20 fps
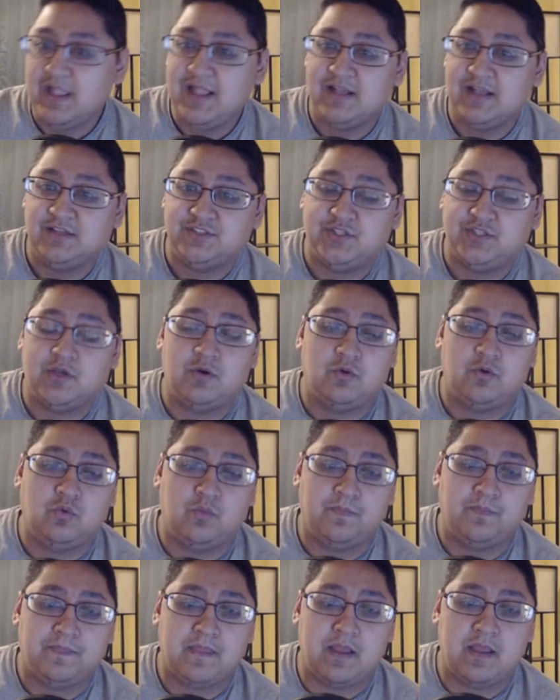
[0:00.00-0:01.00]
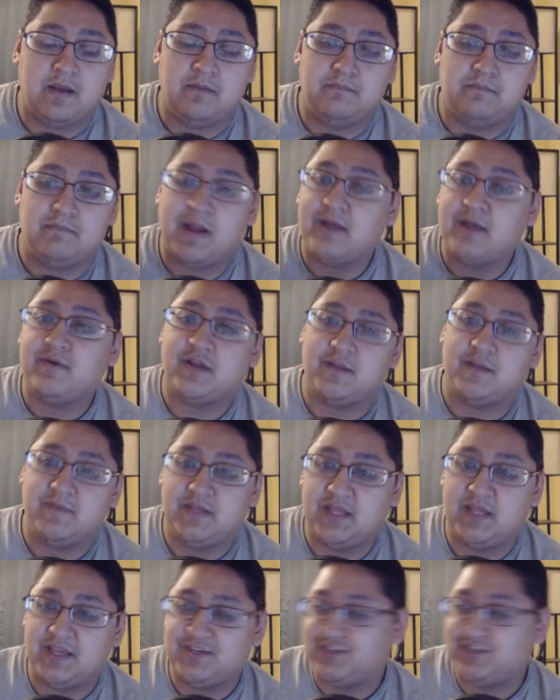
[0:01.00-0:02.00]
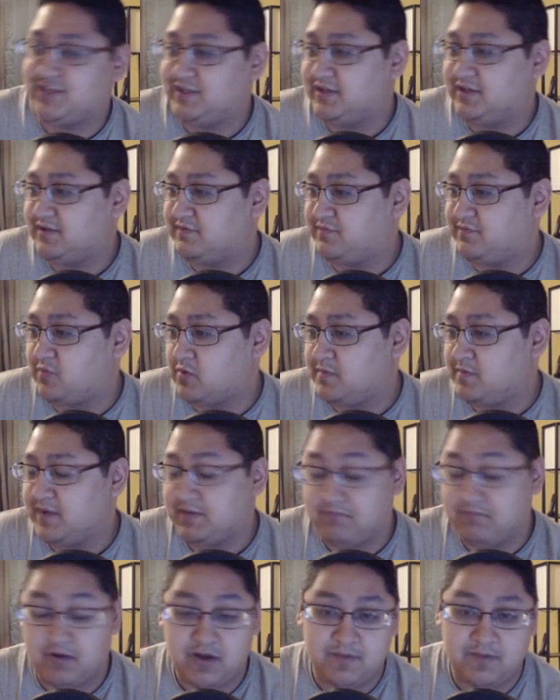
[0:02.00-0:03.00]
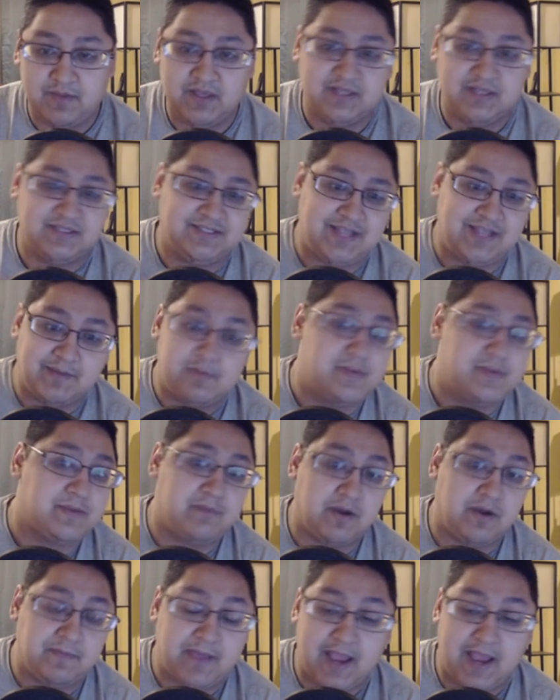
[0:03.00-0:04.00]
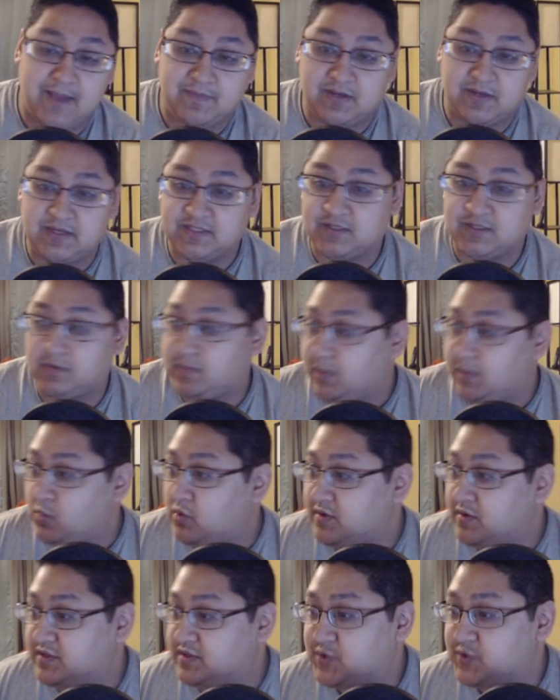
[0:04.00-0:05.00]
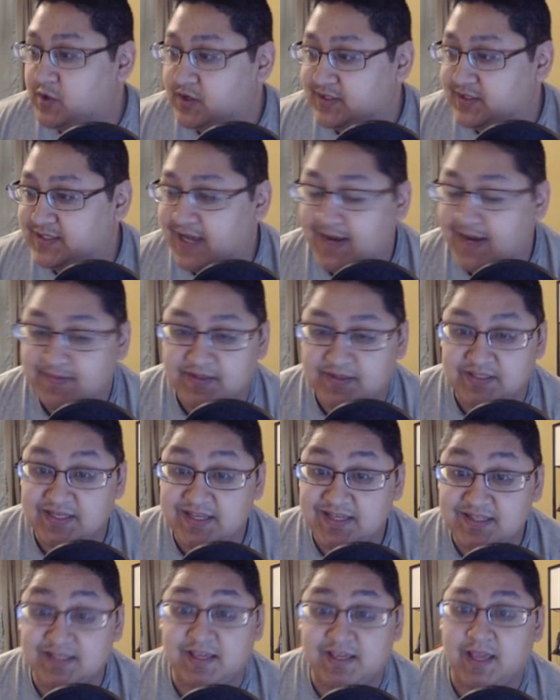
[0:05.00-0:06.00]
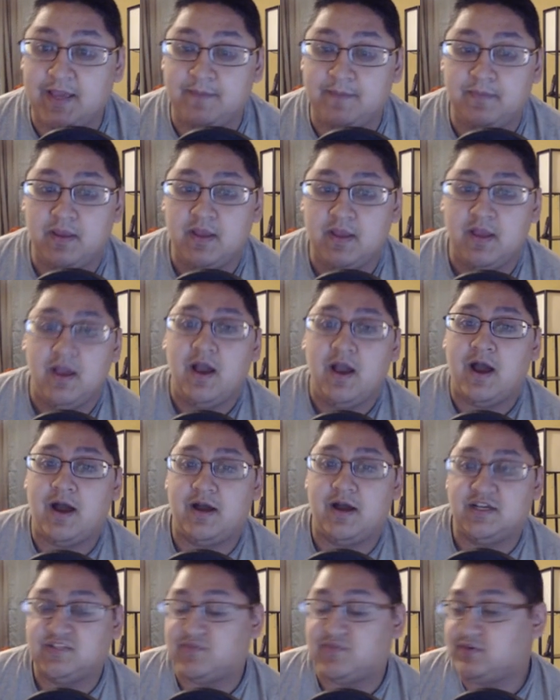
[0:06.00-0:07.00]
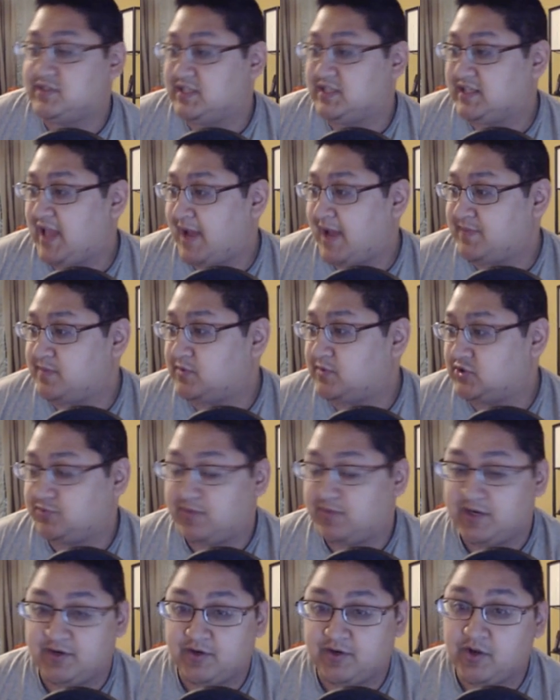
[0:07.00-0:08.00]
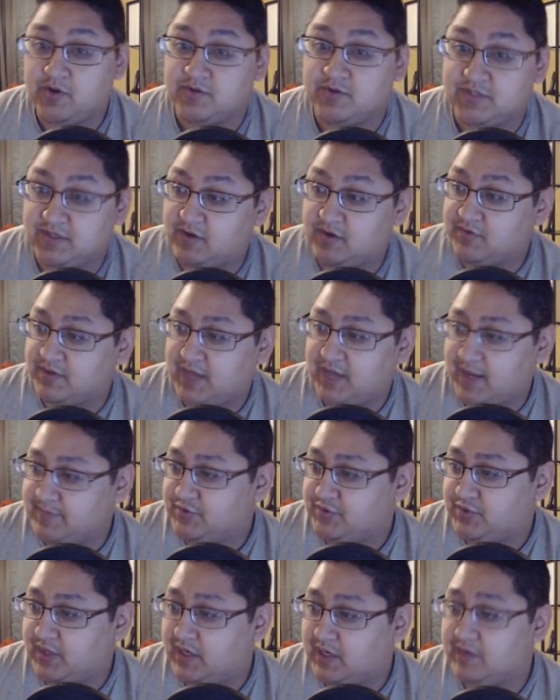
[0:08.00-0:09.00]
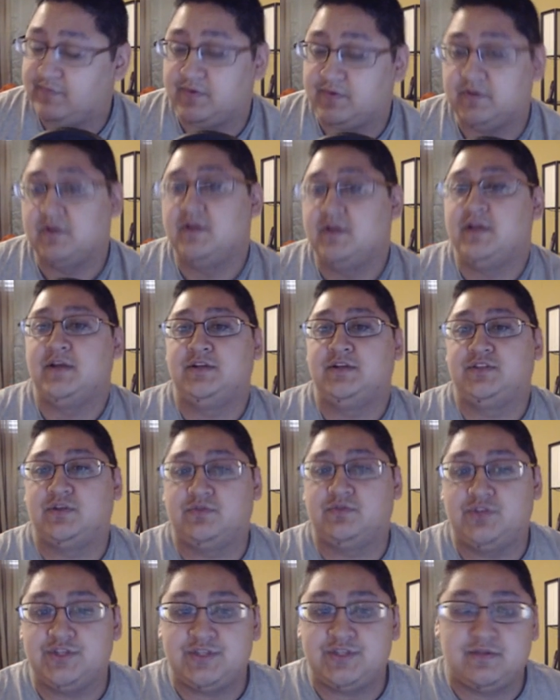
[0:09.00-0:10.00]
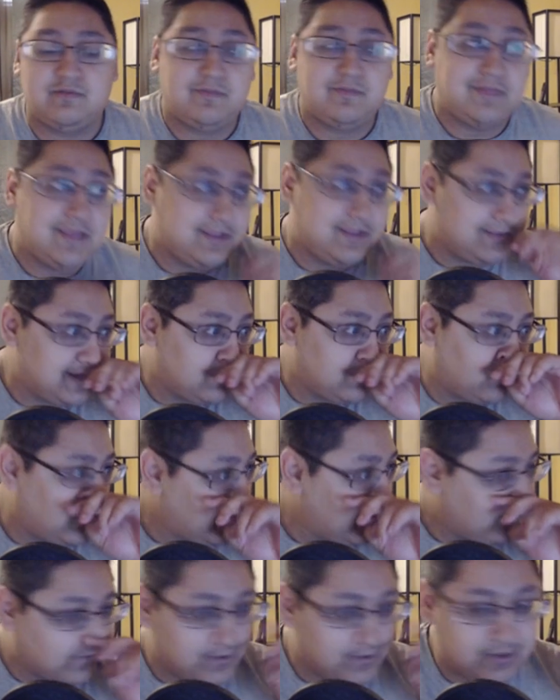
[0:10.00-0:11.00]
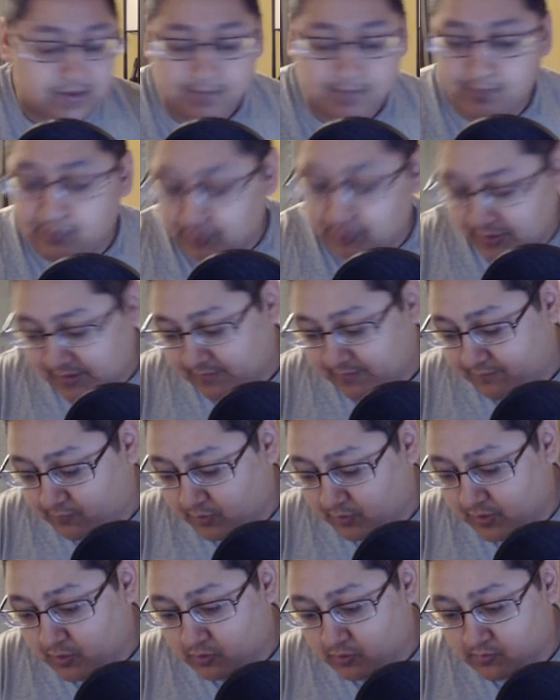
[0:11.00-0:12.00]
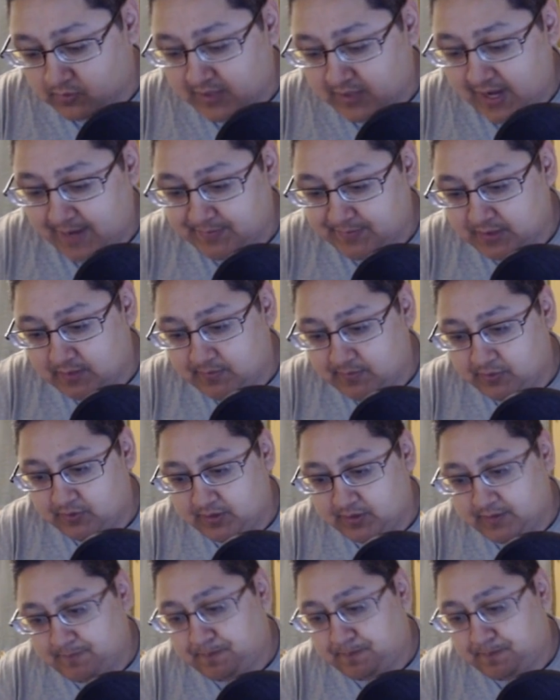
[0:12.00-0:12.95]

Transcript: So my recommendation for Big Mom is double Big Mom Captain is going to be one of the strongest captains in the game as far as the captain multiplier goes and all the damage you get out of it. So just think that whatever you're going to bring for a normal captain ability,